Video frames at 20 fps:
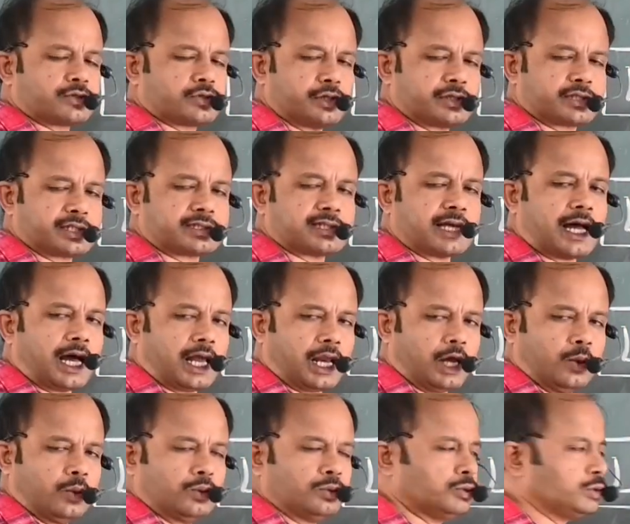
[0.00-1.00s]
source is
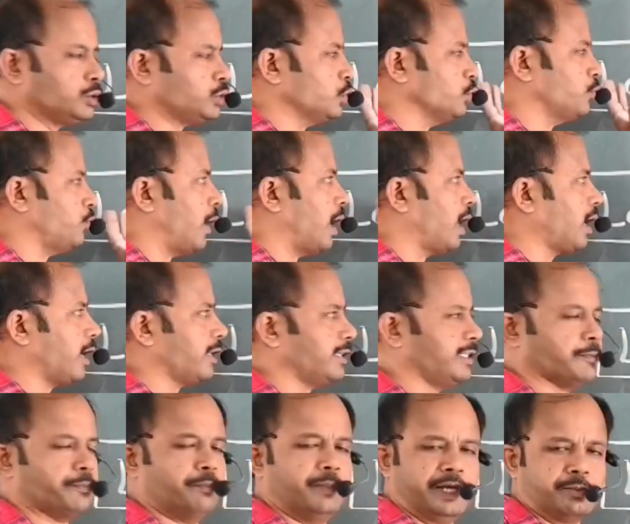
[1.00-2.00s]
allowed to fall
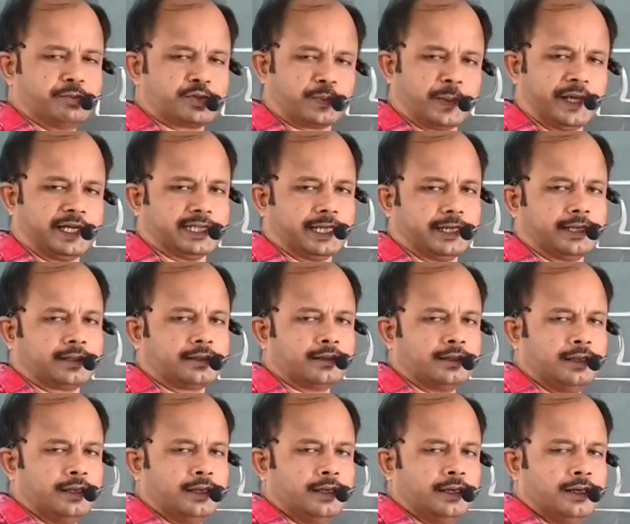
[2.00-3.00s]
on the beam
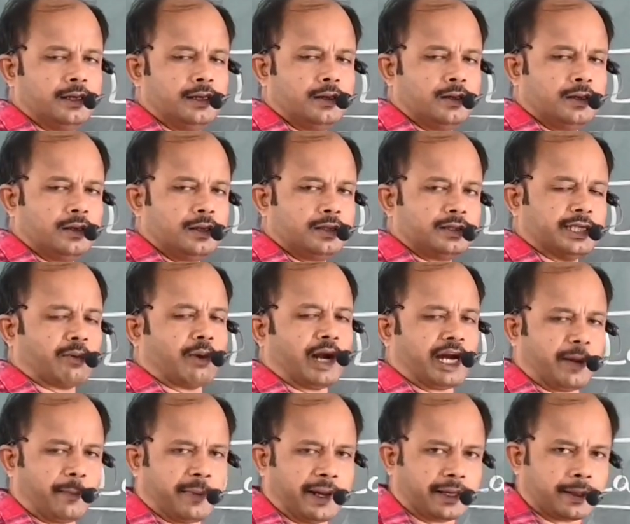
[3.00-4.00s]
splitter, then
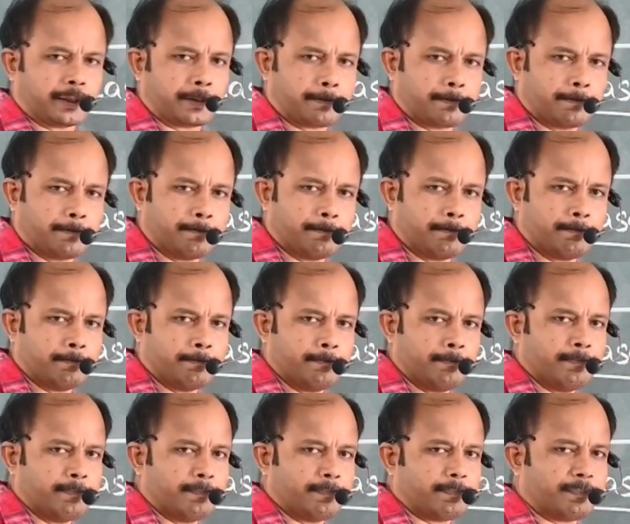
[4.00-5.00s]
what happened?
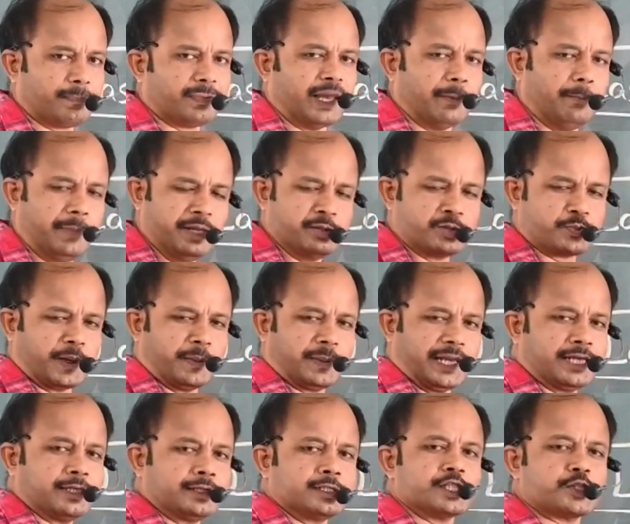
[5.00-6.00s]
The beam
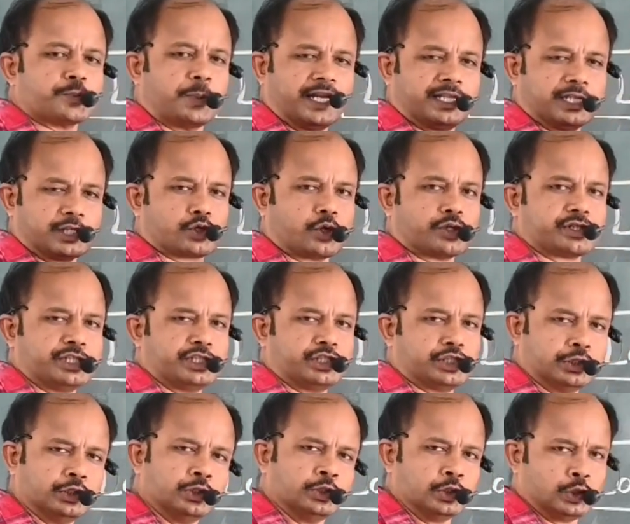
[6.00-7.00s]
splitter split the source
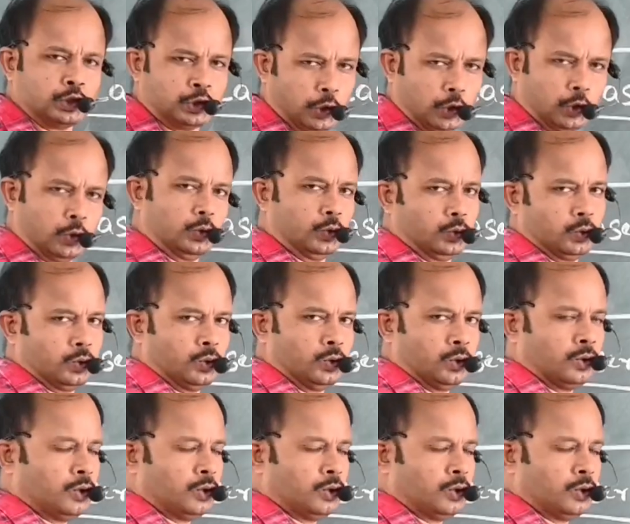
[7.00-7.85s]
into two.